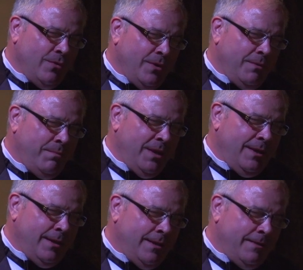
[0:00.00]
you and
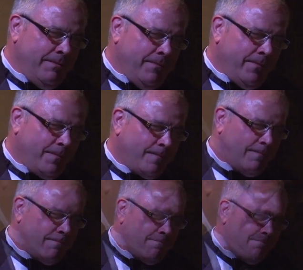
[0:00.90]
me.
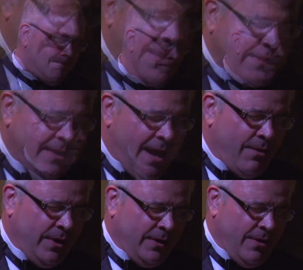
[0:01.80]
That's
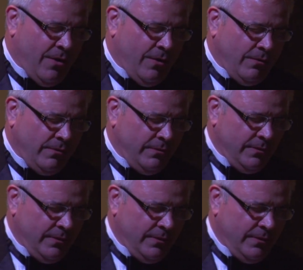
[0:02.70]
how it goes.